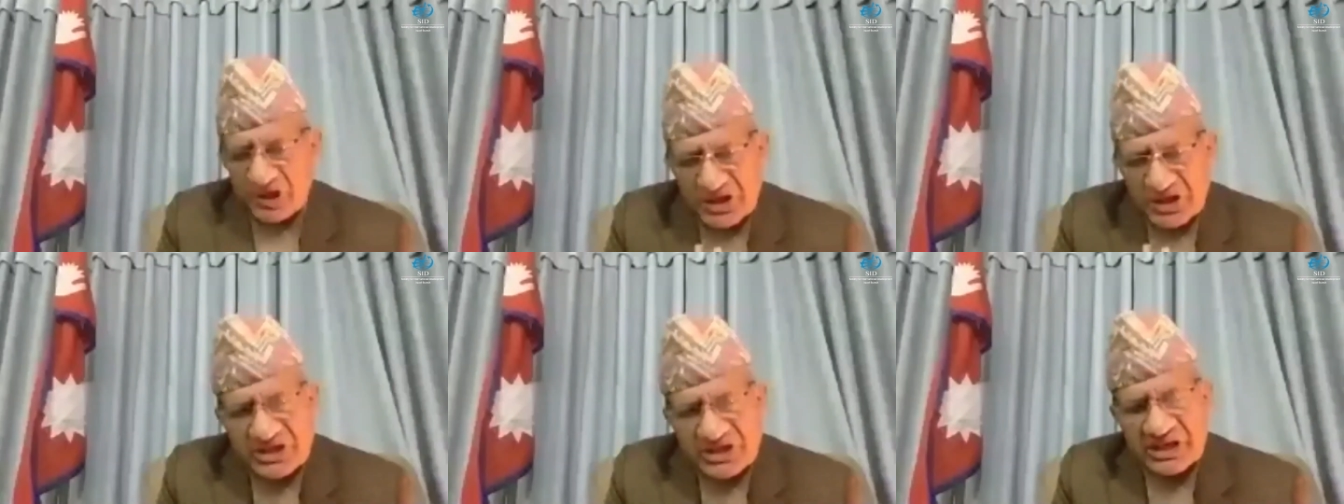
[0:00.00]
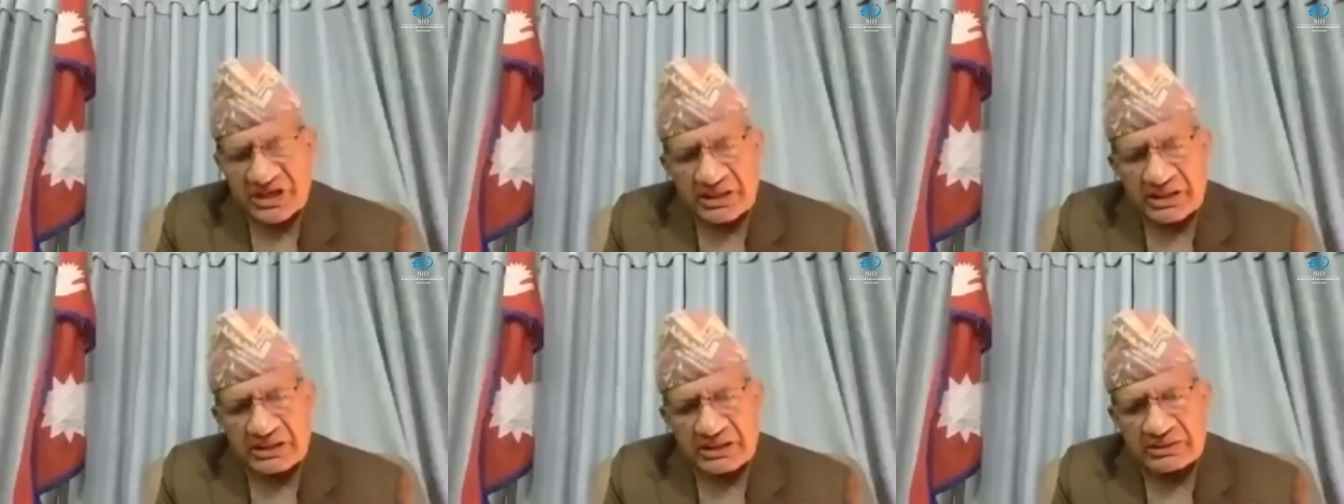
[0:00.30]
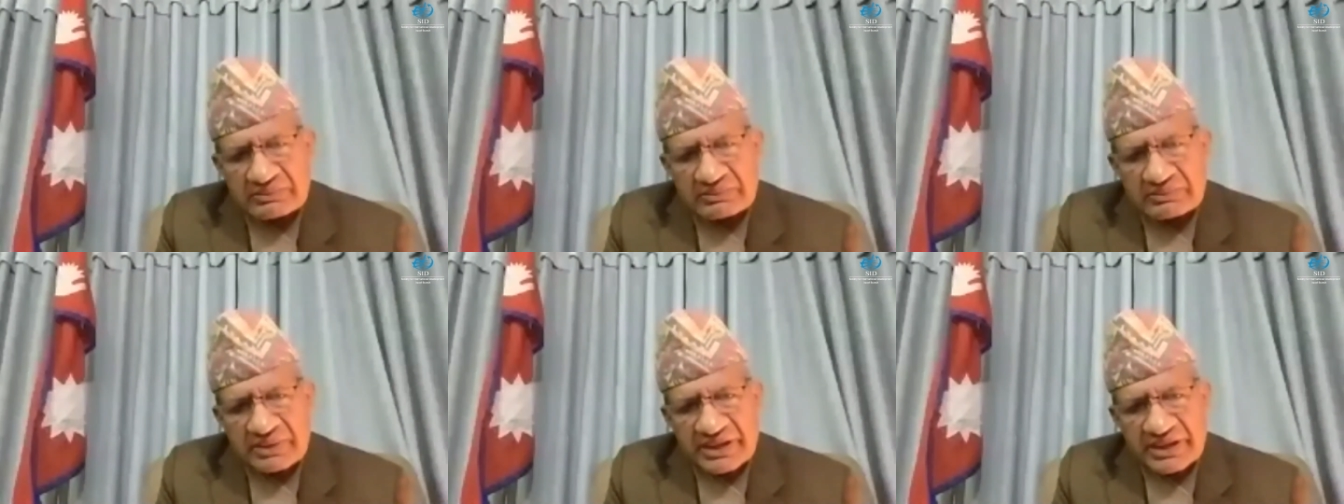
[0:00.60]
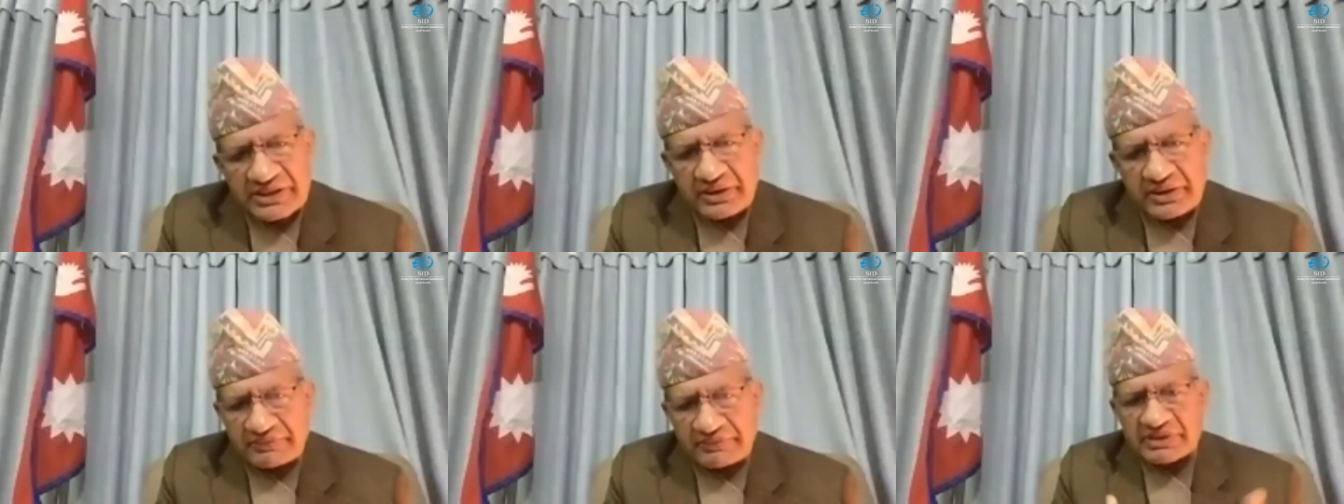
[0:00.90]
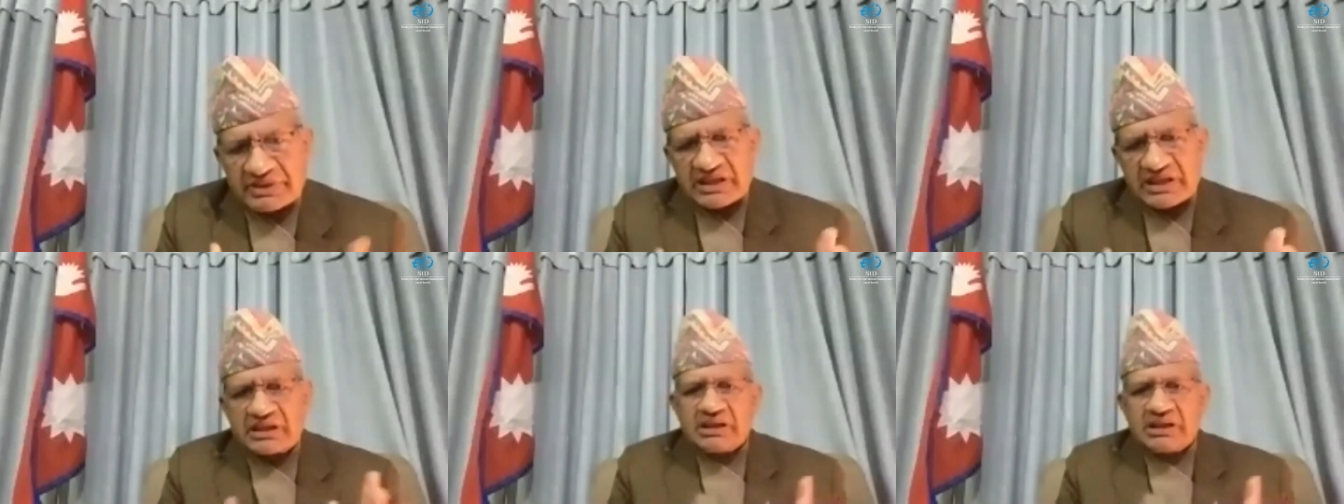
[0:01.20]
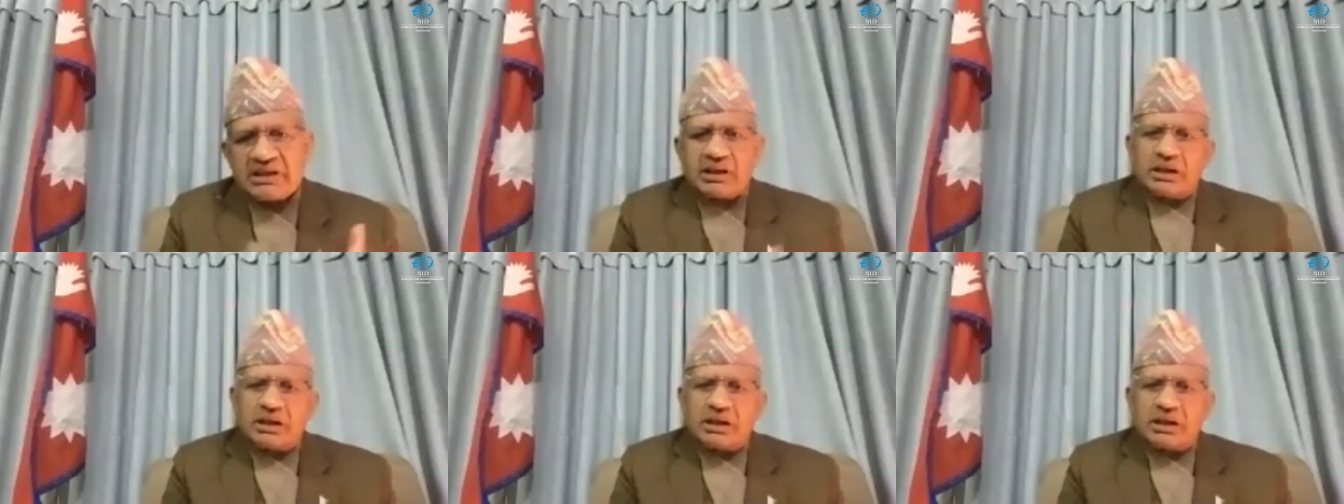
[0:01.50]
containment of the